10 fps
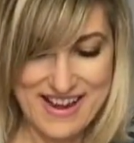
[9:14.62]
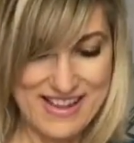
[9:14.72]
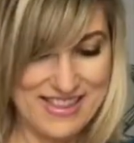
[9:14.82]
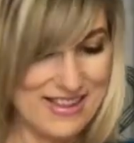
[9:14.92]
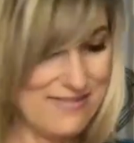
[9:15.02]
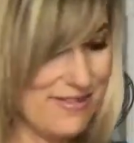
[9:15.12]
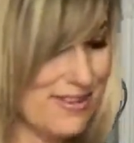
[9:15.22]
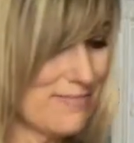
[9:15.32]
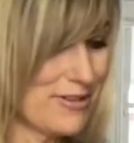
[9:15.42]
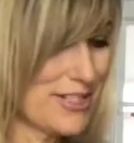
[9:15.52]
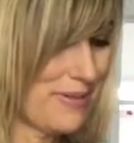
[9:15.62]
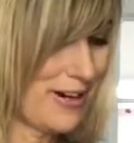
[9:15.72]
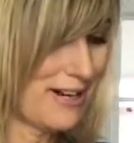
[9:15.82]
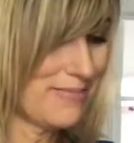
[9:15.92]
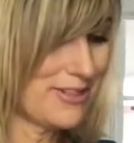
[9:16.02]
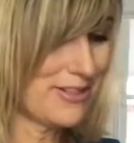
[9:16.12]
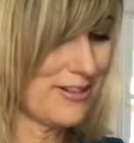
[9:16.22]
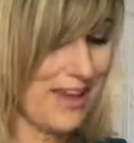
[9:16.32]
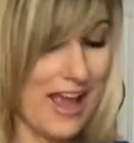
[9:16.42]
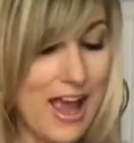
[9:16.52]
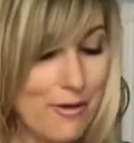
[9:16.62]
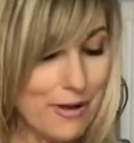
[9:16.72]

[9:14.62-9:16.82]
I think for the most part I'm doing okay.